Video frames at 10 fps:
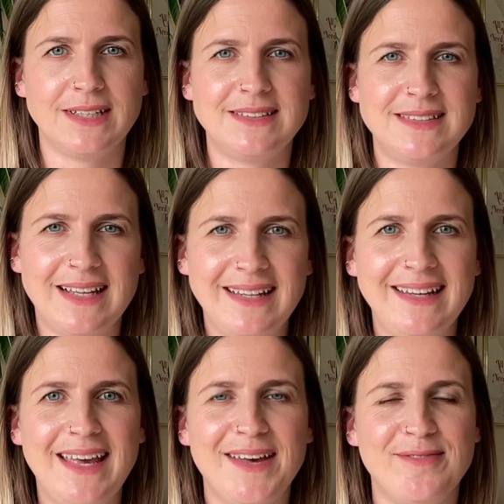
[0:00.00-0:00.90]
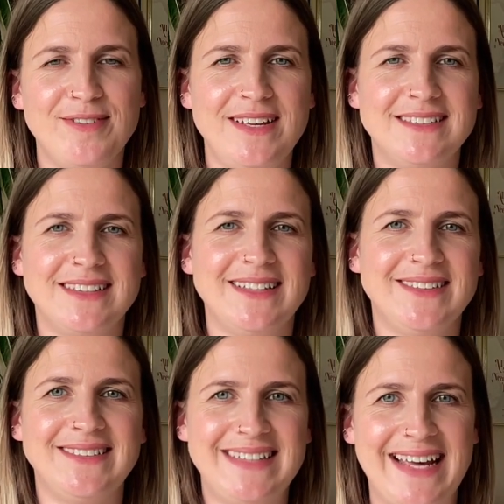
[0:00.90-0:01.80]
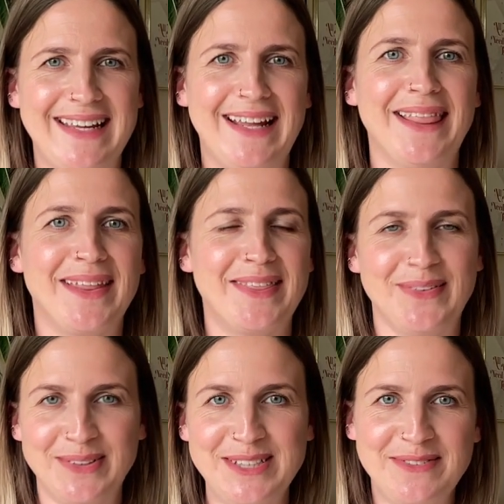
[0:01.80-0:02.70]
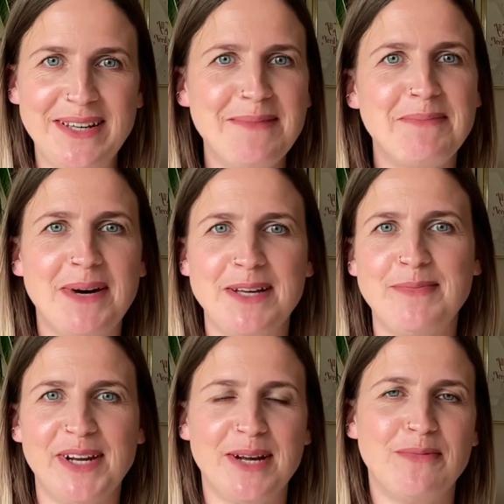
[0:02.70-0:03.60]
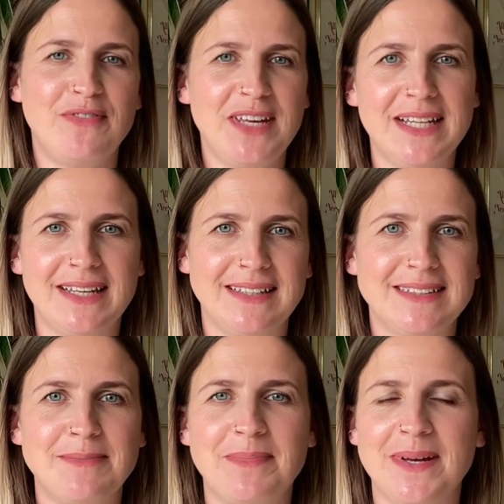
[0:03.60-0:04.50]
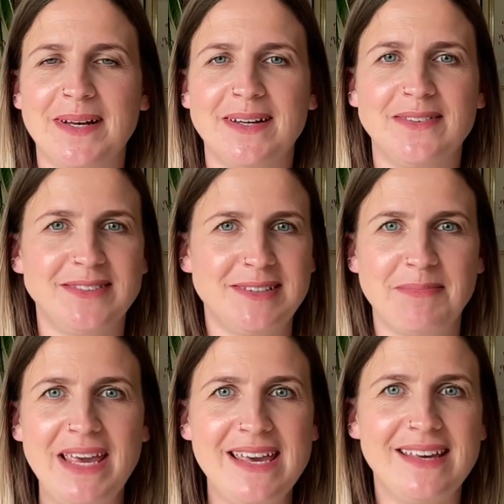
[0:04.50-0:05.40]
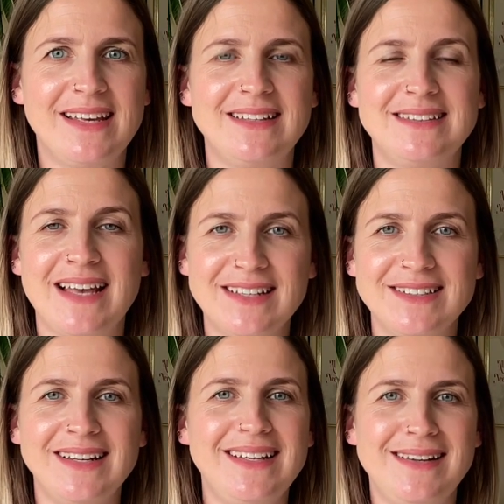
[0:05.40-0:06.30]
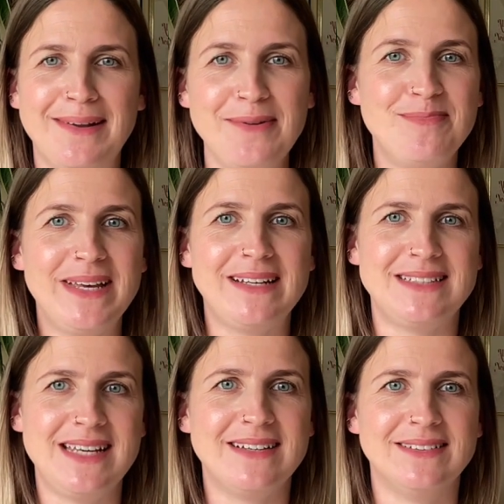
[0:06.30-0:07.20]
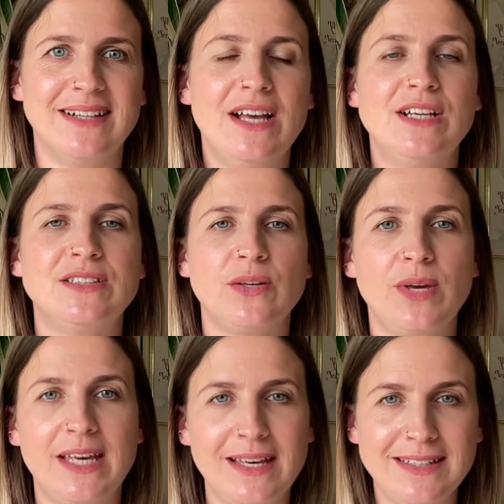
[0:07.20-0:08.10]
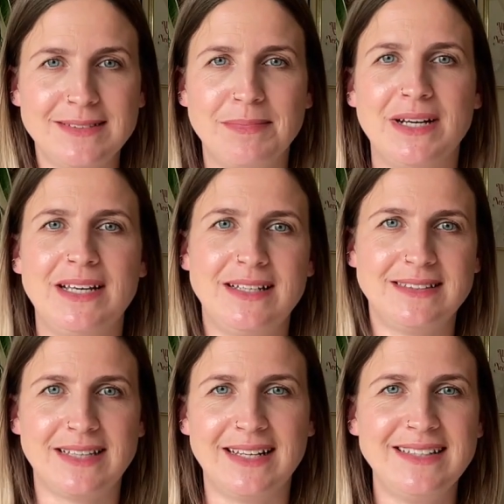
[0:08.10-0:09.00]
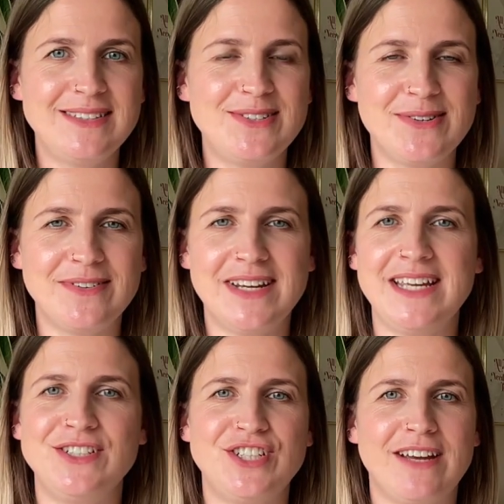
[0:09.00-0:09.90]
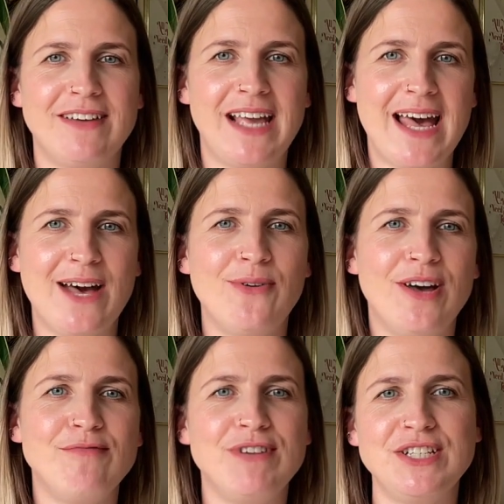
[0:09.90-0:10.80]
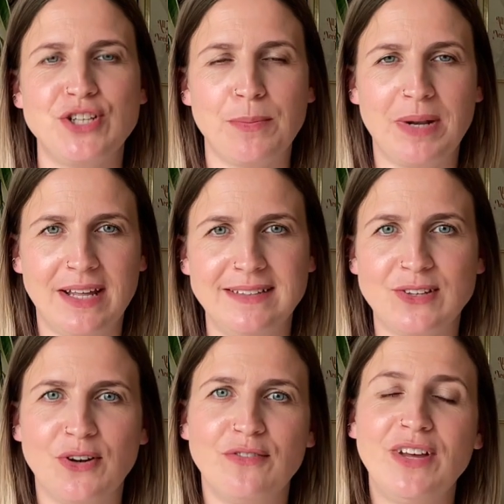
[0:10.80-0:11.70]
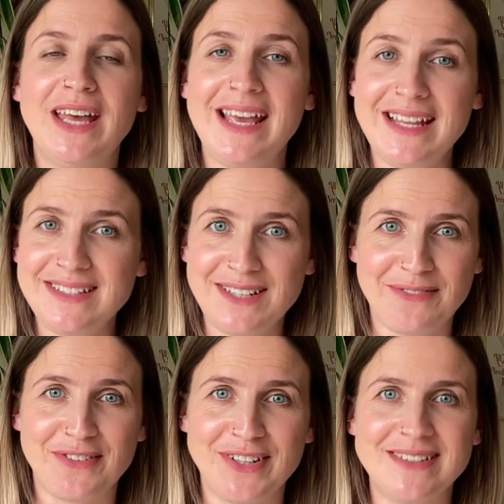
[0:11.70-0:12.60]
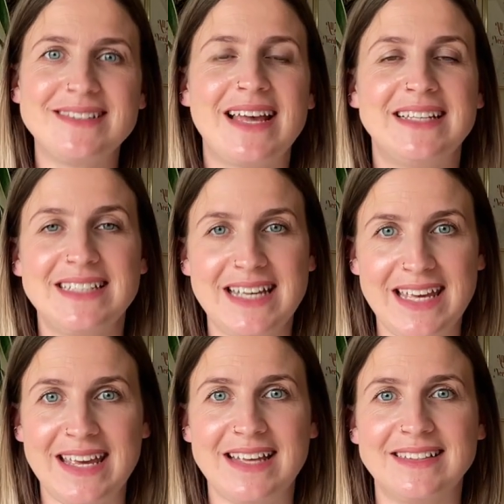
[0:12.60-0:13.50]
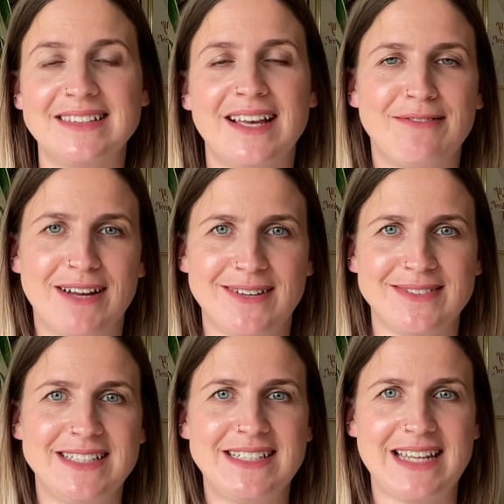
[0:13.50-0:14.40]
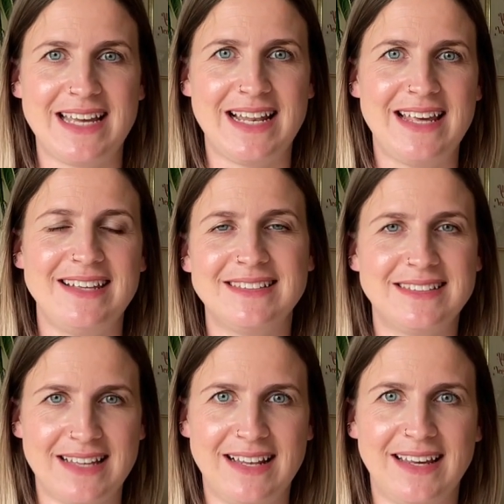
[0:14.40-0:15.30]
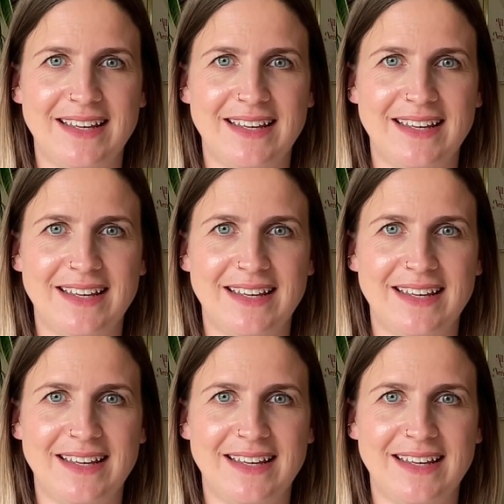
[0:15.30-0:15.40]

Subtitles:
Selling every single day. The thought of it might bring up feelings, but to me, it is actually no big deal. So here is my selling story, sharing how I reached a place of indifference and ease around daily selling.